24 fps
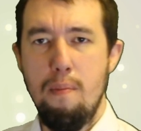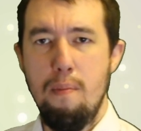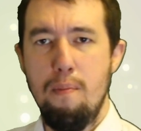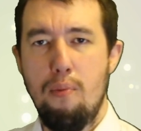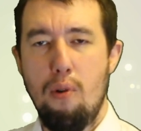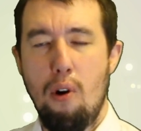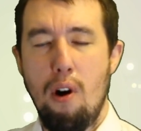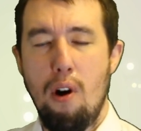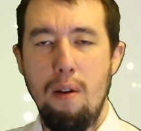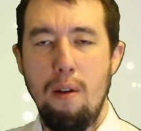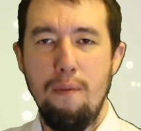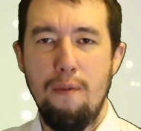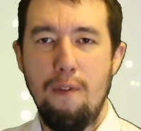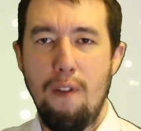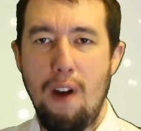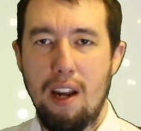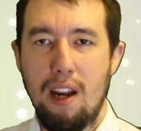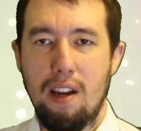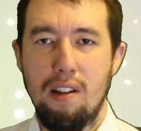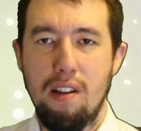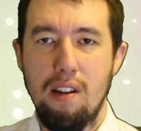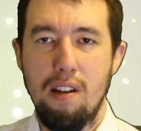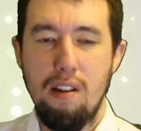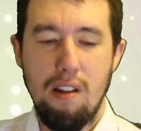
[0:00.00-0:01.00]
Prime
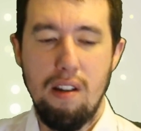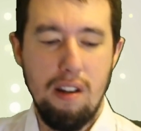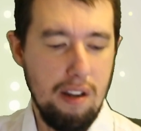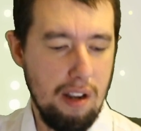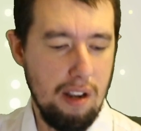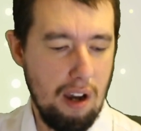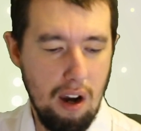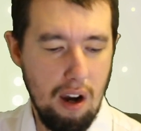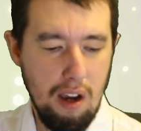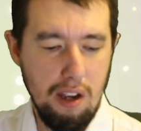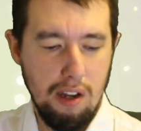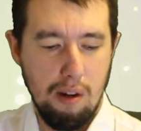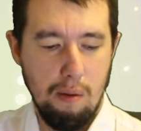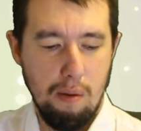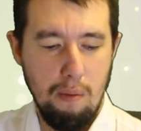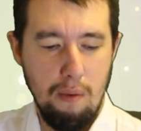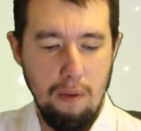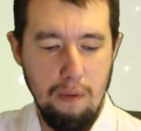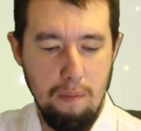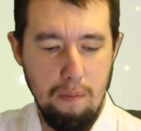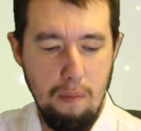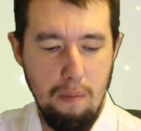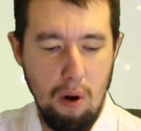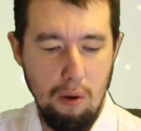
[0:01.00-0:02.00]
factors, highest
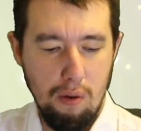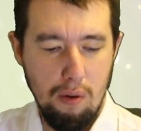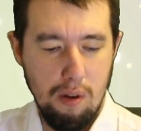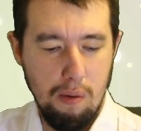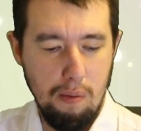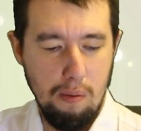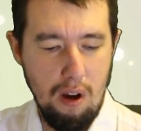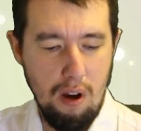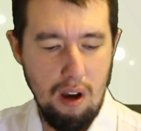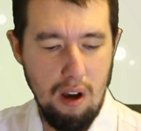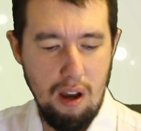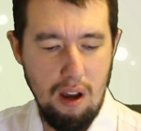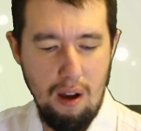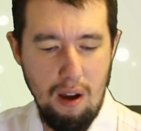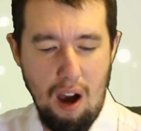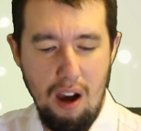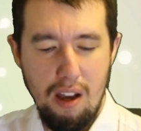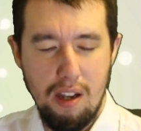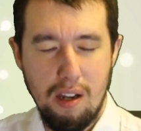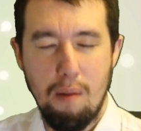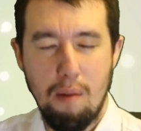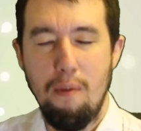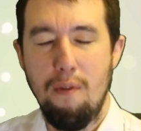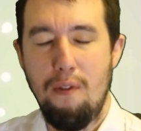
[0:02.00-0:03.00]

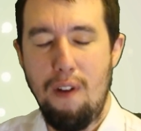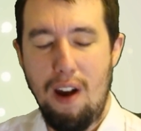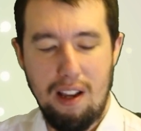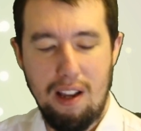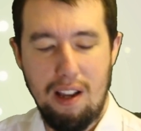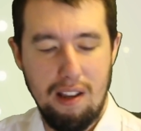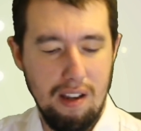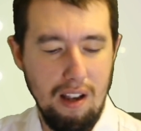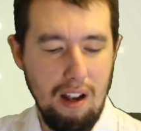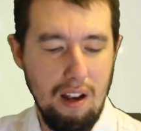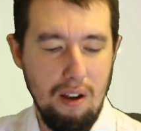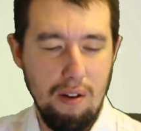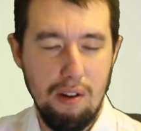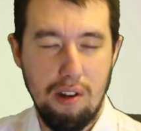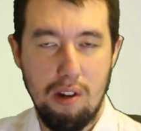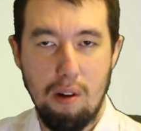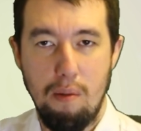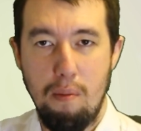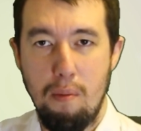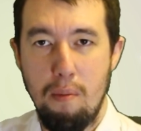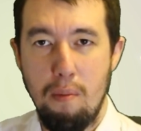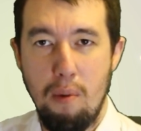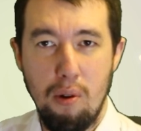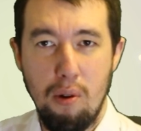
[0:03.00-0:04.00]
common factor, lowest
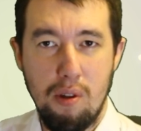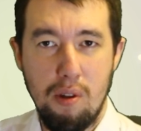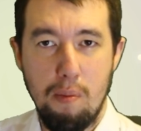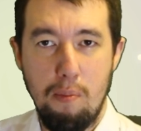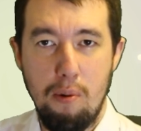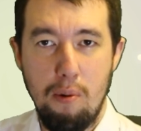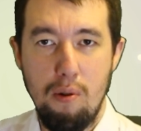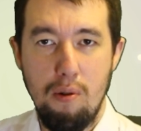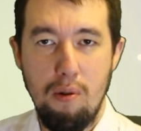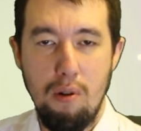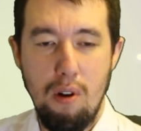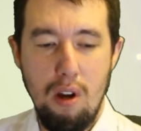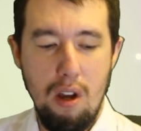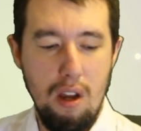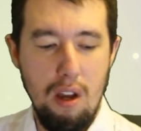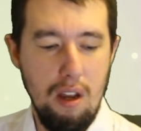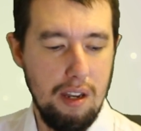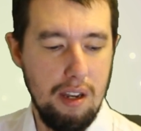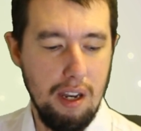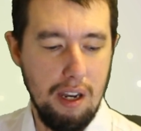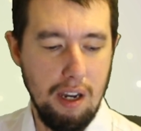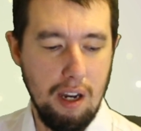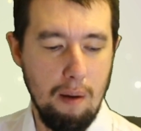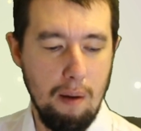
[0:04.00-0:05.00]
common multiple,
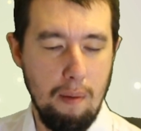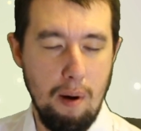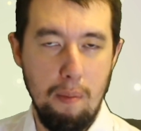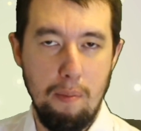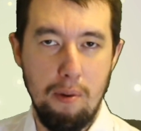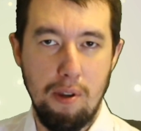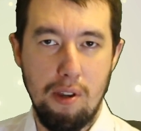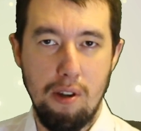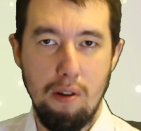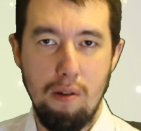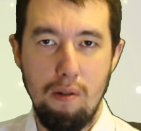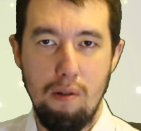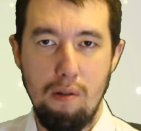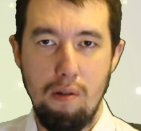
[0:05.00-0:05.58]
didn't come up at all.